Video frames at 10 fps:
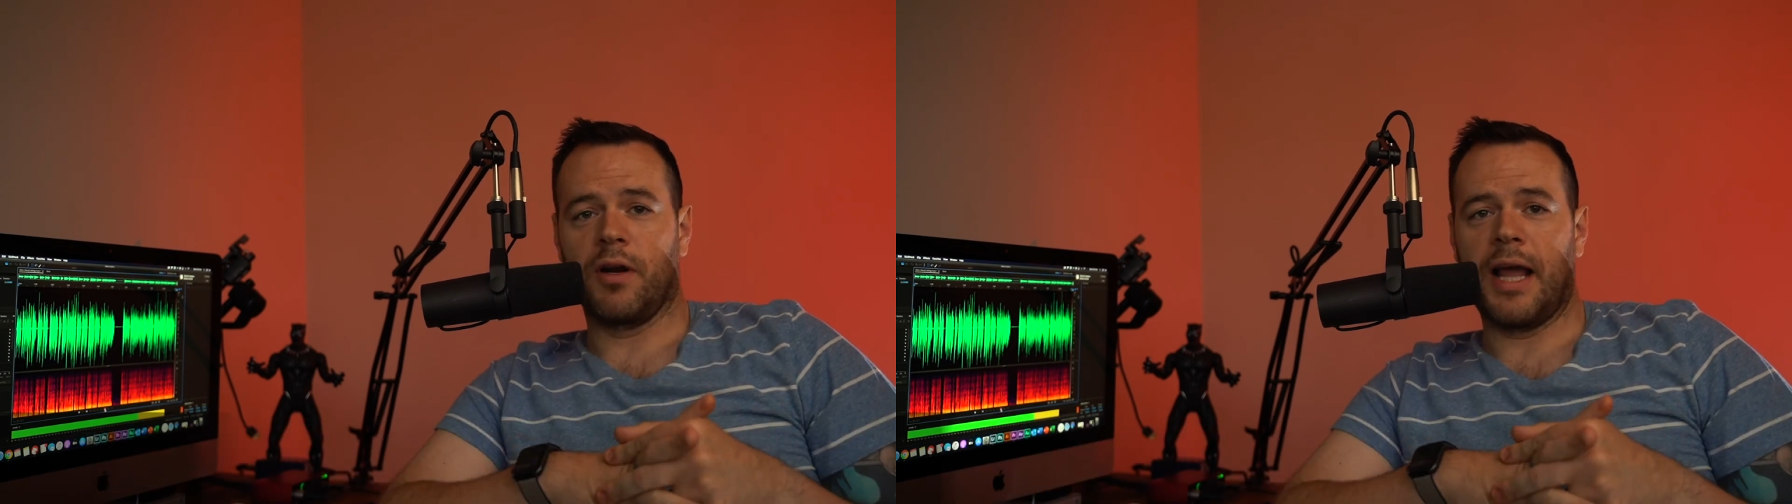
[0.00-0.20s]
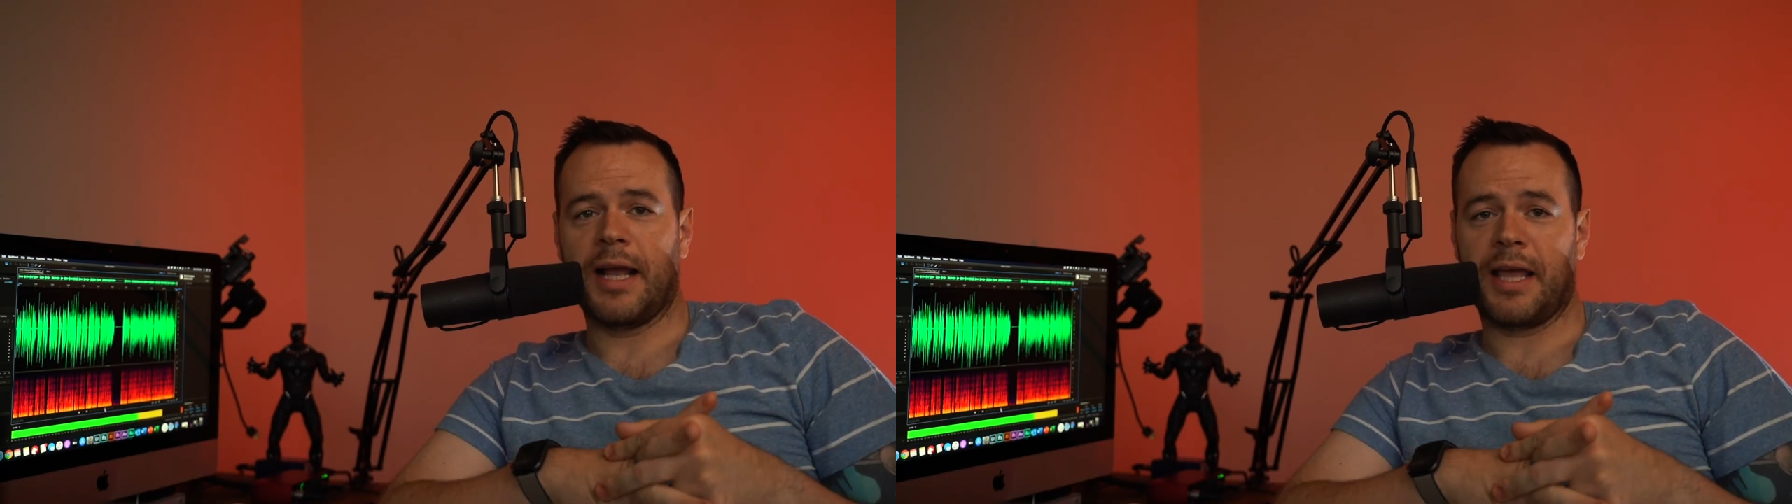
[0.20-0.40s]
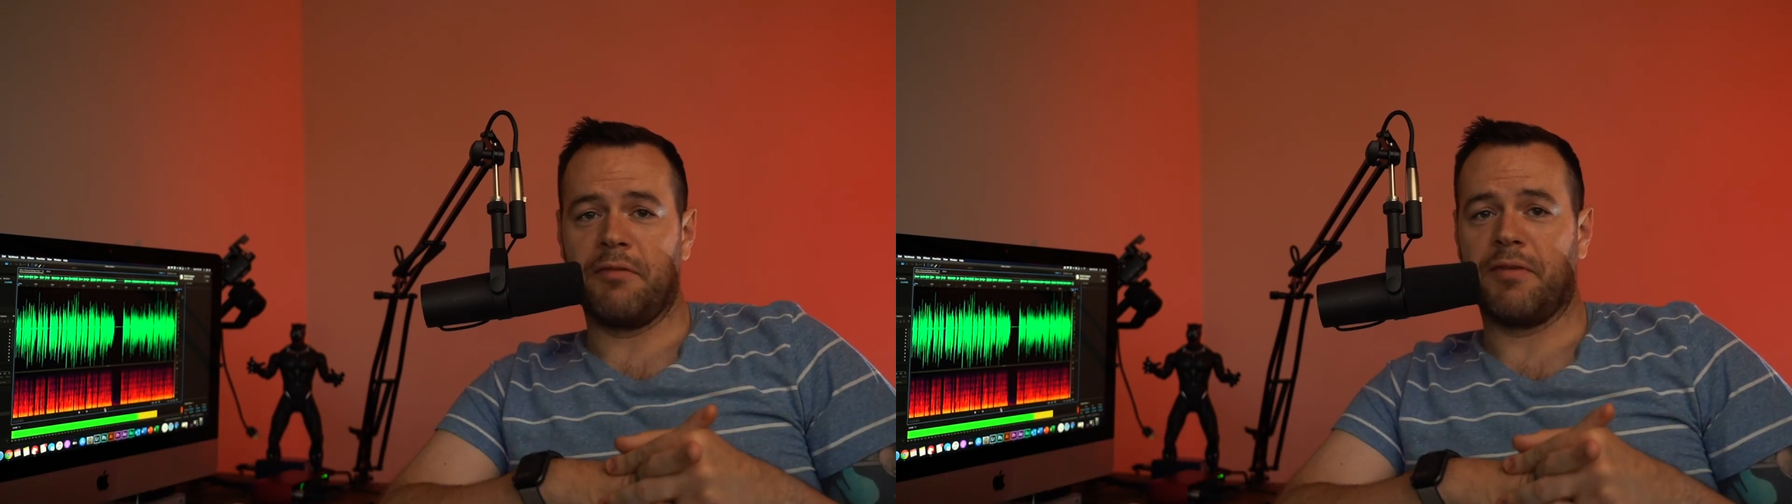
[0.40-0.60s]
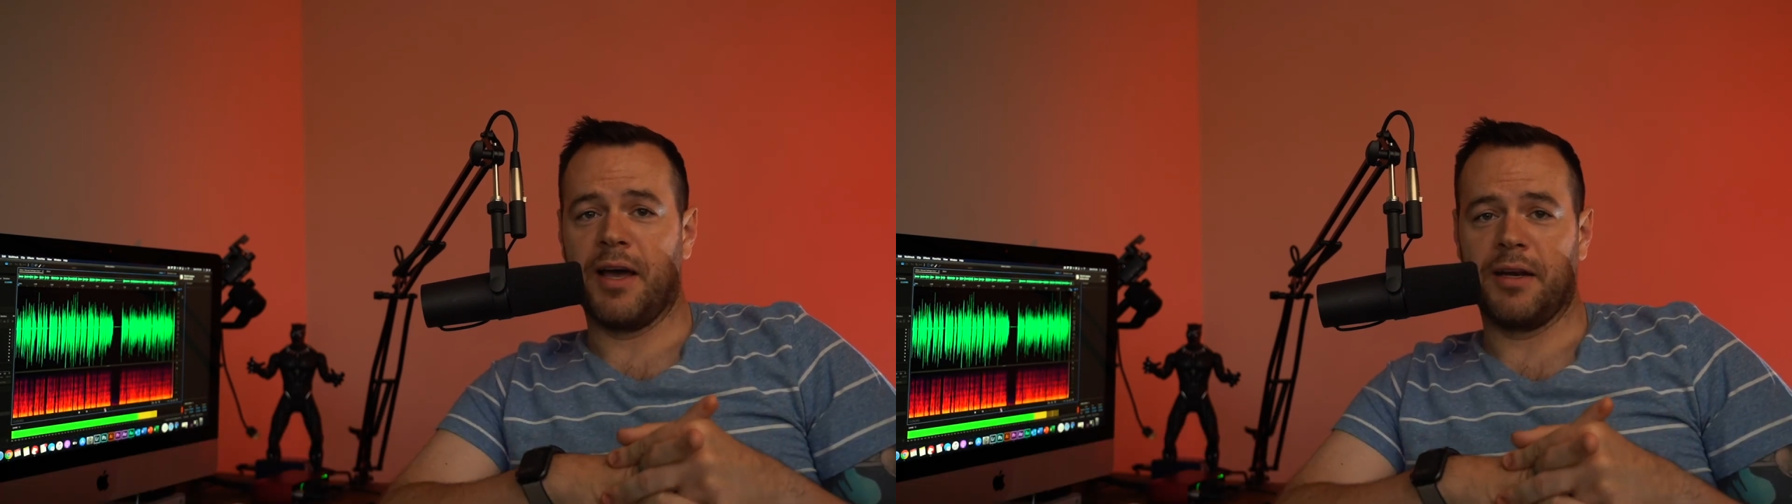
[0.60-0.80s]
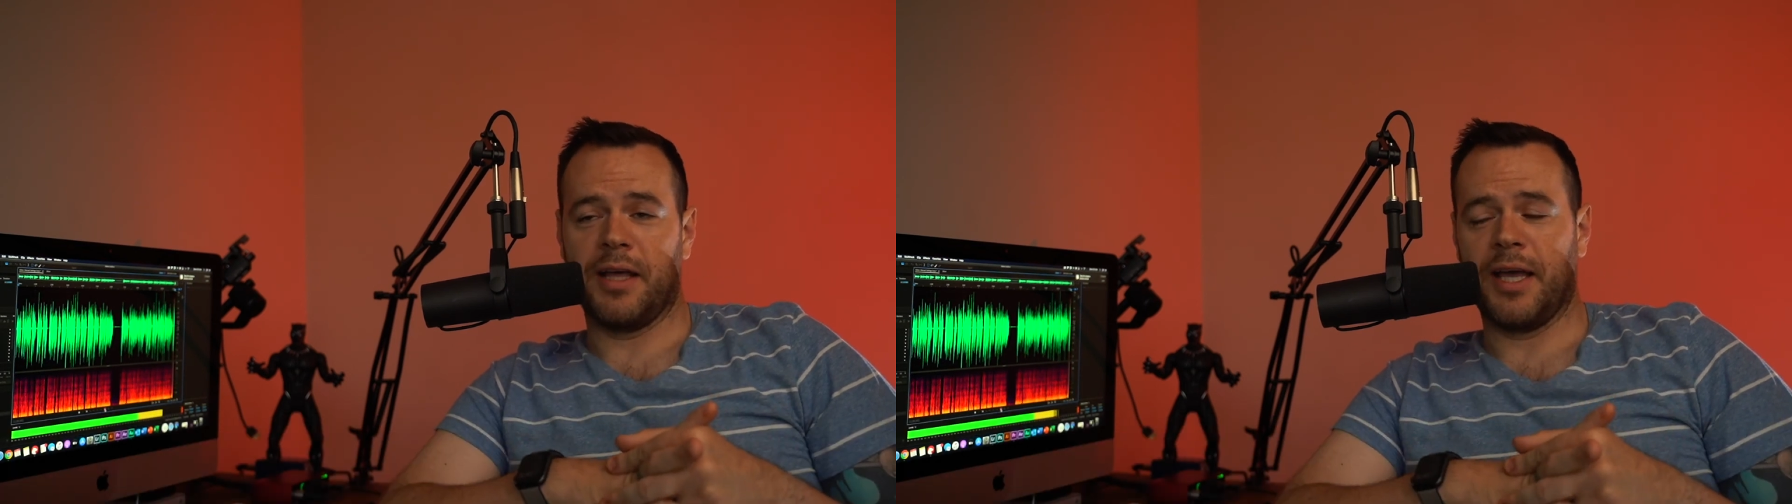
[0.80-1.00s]
and I can't
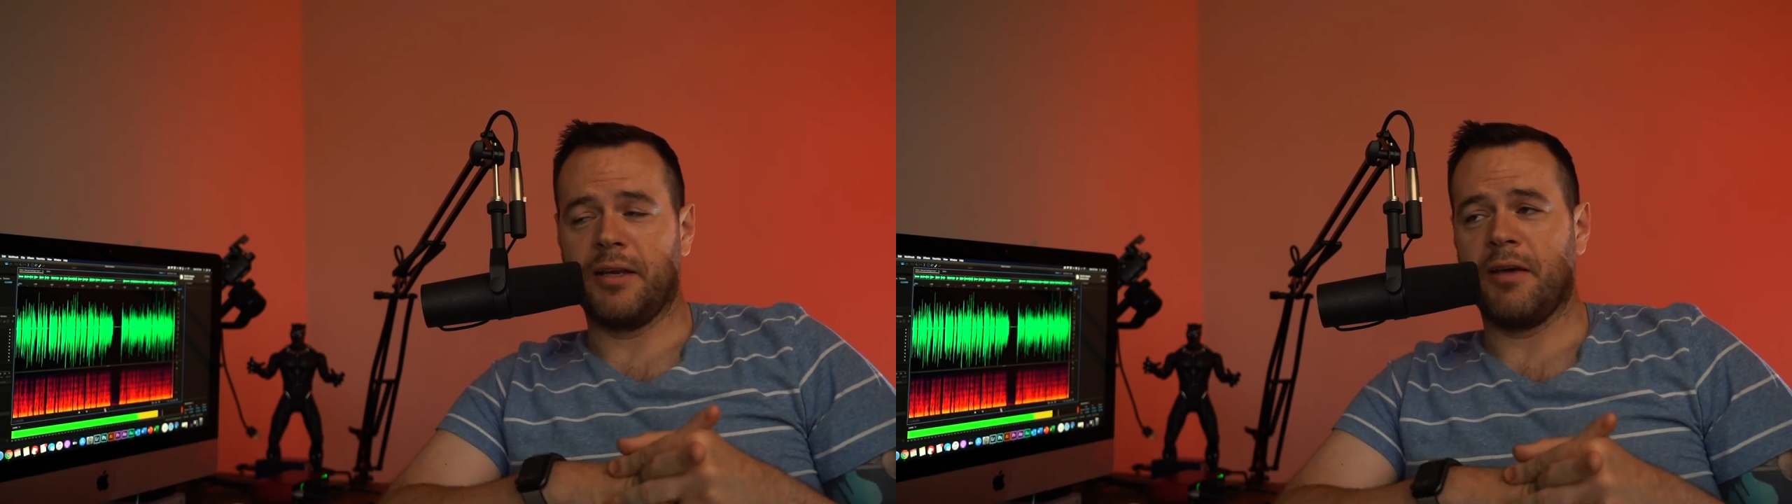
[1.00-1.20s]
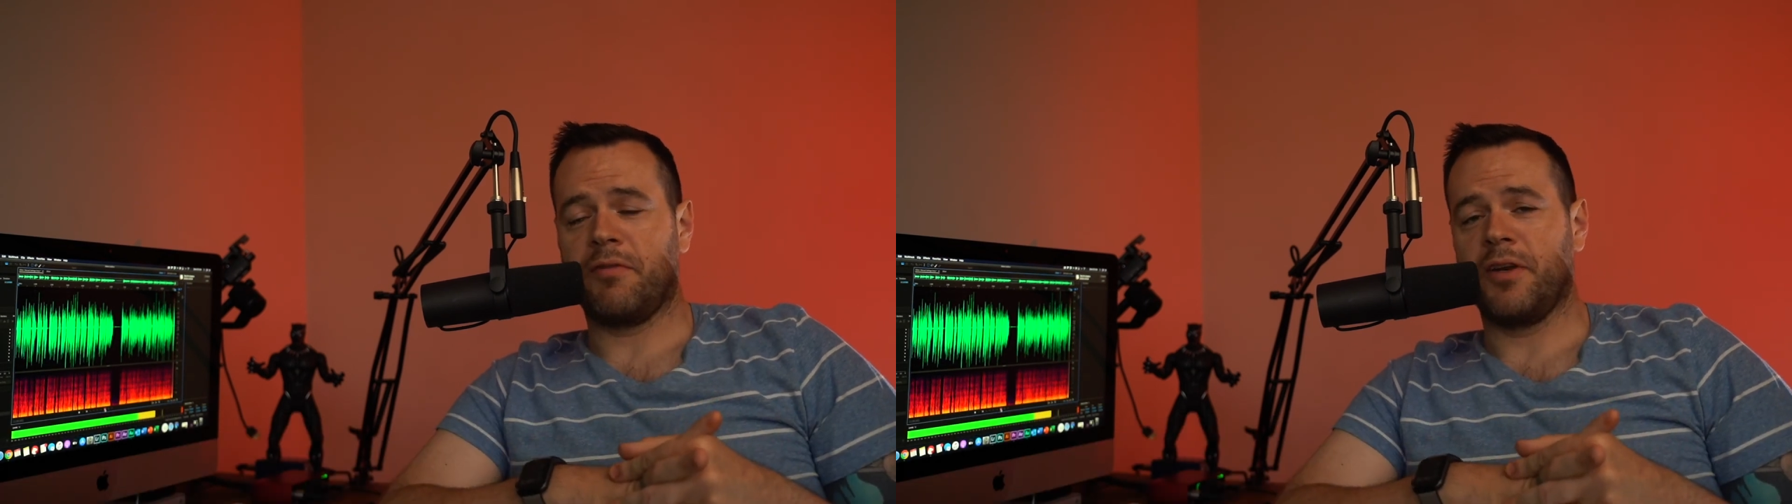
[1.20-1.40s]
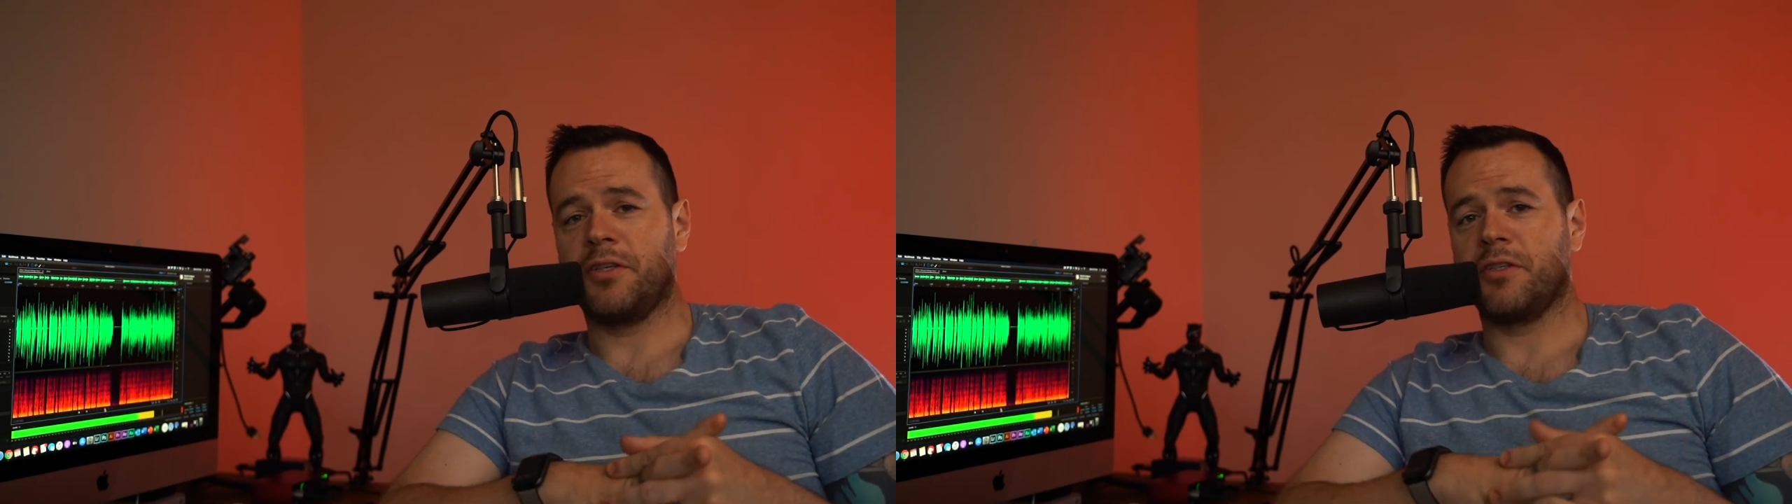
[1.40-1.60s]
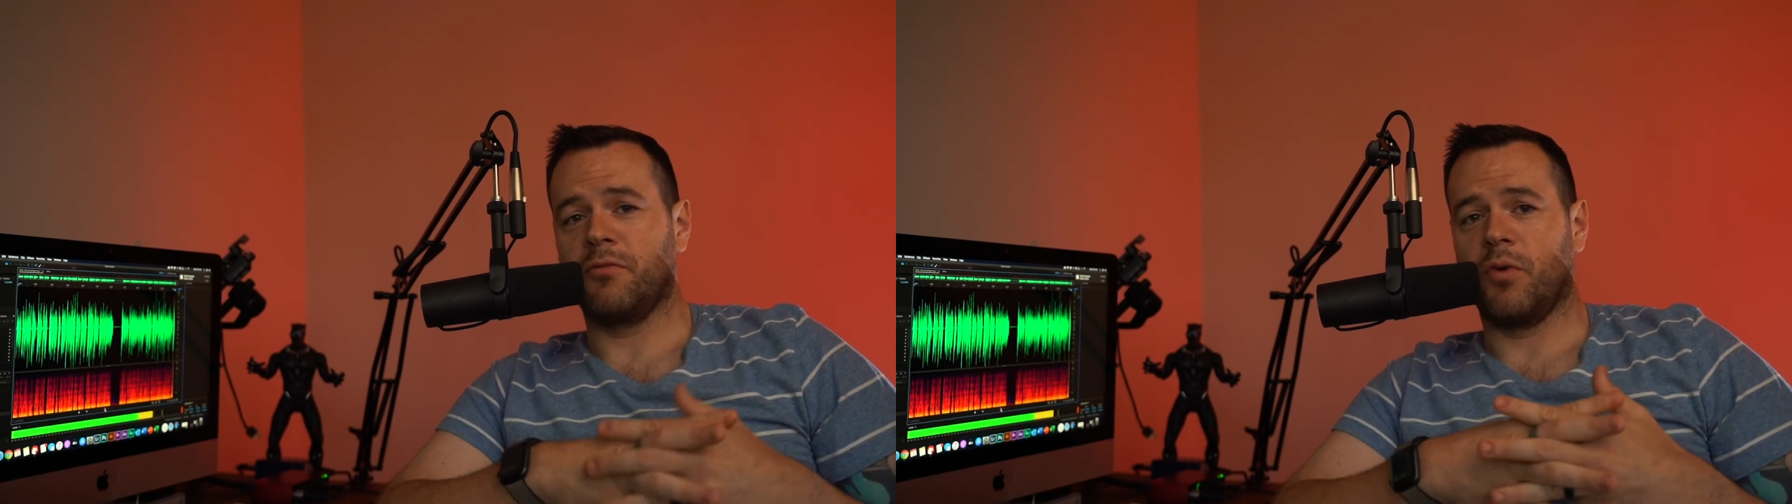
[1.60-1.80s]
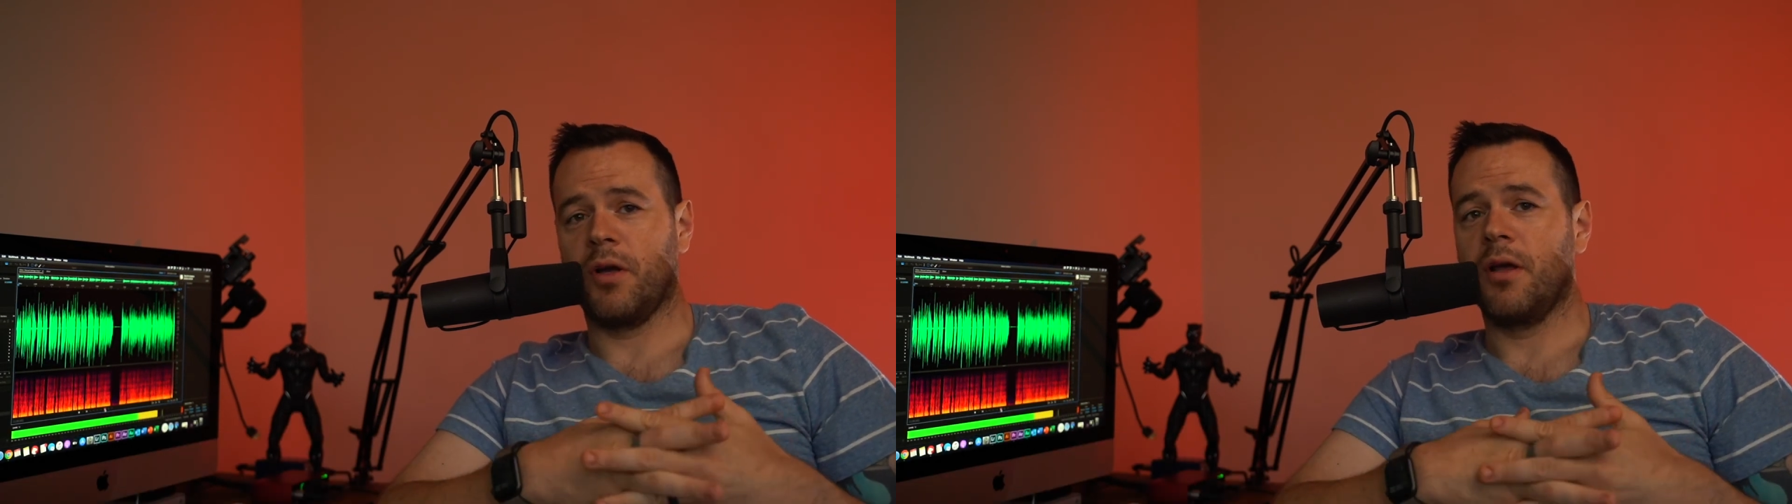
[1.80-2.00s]
find a definition of
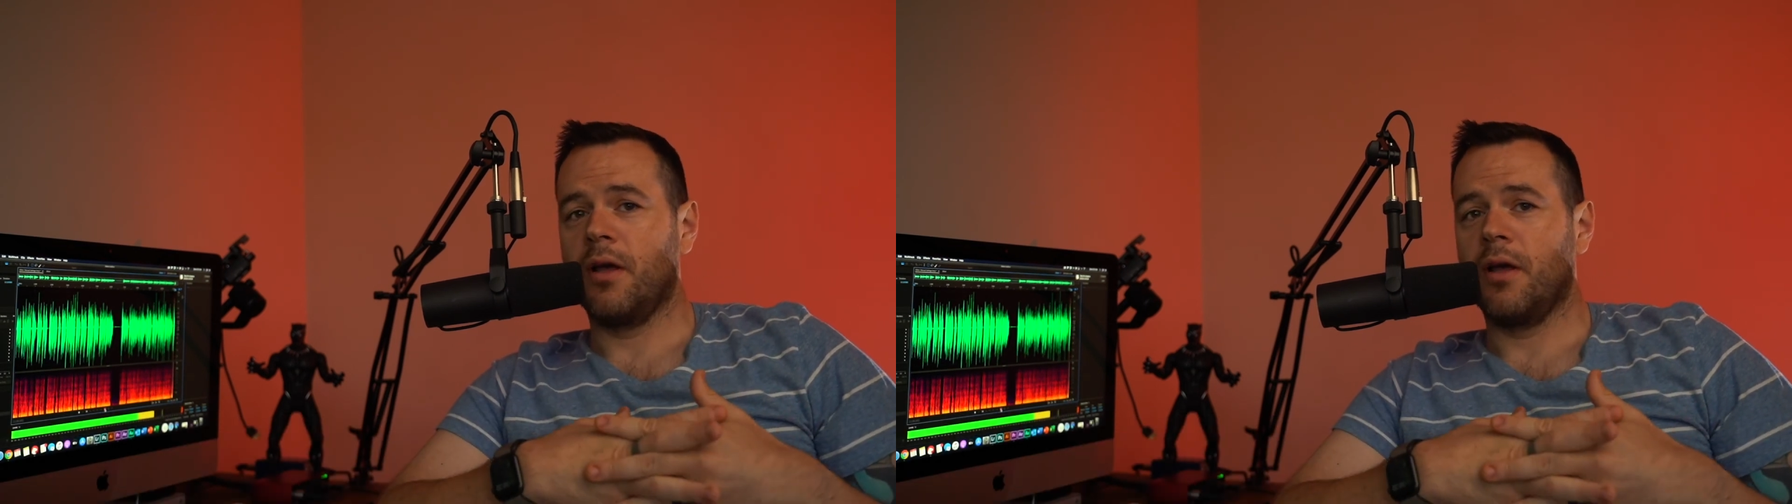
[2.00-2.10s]
what